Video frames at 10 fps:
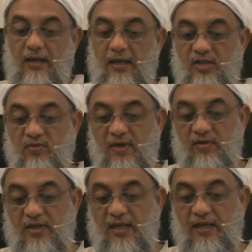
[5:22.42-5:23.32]
Allah
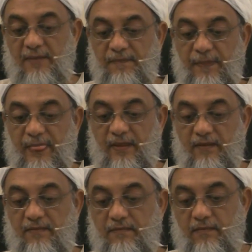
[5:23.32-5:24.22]
subhanahu
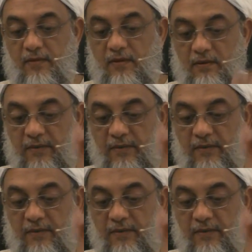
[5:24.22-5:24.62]
wa ta'ala